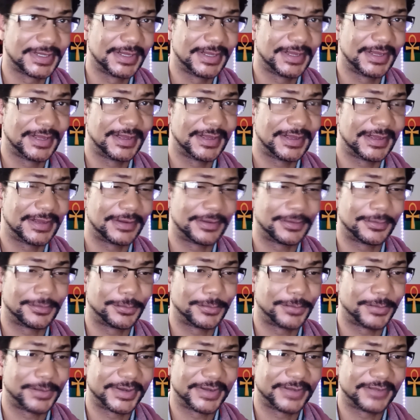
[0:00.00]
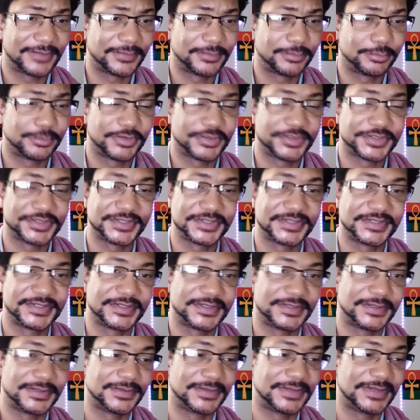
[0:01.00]
or whatever precious
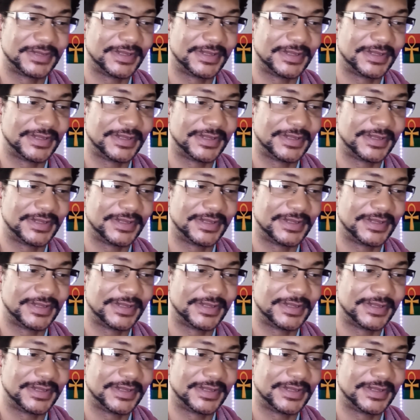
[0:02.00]
stone, and